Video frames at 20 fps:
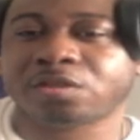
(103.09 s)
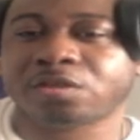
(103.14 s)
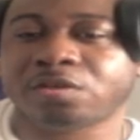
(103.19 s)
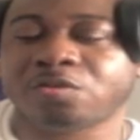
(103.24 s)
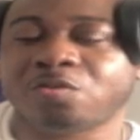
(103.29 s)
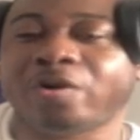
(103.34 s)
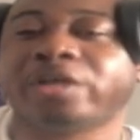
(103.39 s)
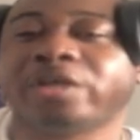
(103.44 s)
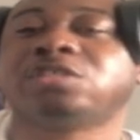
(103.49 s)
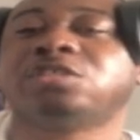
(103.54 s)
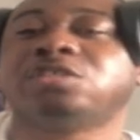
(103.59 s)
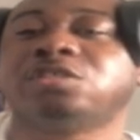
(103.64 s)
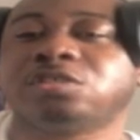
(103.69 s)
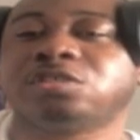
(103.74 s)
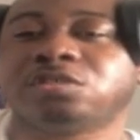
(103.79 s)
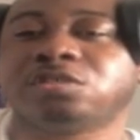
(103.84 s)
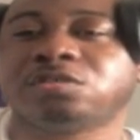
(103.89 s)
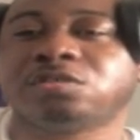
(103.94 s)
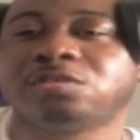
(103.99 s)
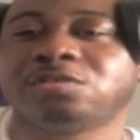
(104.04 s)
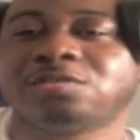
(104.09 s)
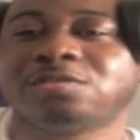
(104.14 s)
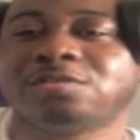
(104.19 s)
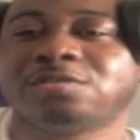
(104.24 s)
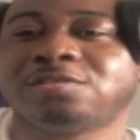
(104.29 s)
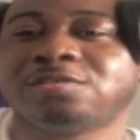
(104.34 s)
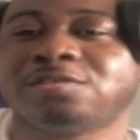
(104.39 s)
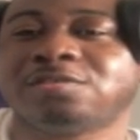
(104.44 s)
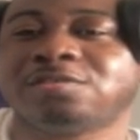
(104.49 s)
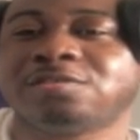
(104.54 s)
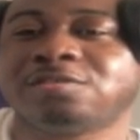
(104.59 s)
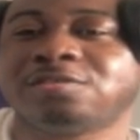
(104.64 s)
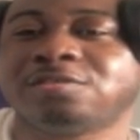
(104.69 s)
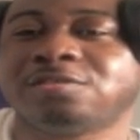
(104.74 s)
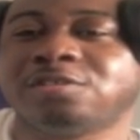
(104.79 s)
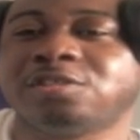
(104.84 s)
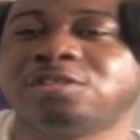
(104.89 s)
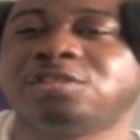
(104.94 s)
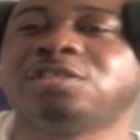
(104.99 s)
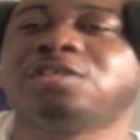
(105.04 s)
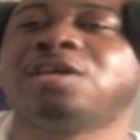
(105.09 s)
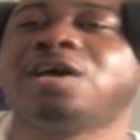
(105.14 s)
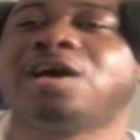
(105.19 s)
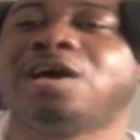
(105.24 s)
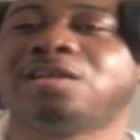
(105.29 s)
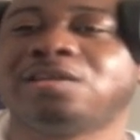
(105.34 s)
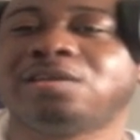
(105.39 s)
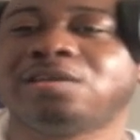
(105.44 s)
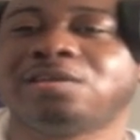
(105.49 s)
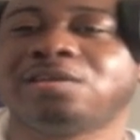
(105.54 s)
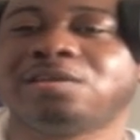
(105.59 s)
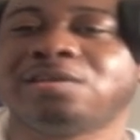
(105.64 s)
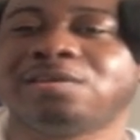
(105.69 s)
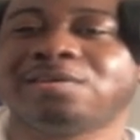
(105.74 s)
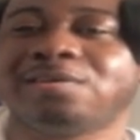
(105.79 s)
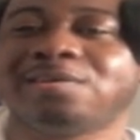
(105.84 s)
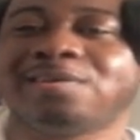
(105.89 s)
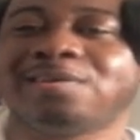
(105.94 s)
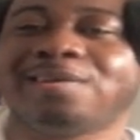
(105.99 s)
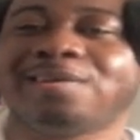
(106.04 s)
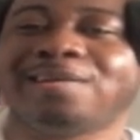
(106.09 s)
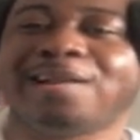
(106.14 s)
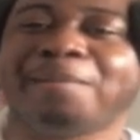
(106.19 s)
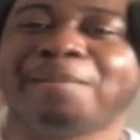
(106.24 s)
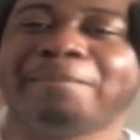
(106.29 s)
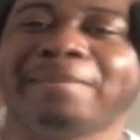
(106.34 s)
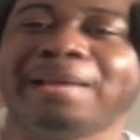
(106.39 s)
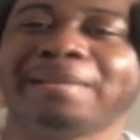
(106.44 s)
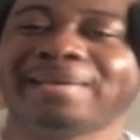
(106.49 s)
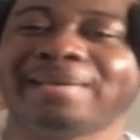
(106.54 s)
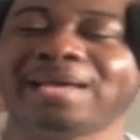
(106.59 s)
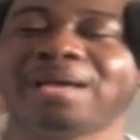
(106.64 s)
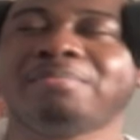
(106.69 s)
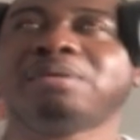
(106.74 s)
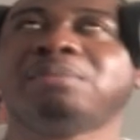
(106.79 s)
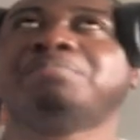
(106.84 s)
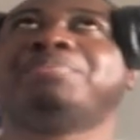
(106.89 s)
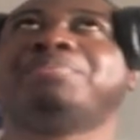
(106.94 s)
Watch this. You see that? La Meme Gang been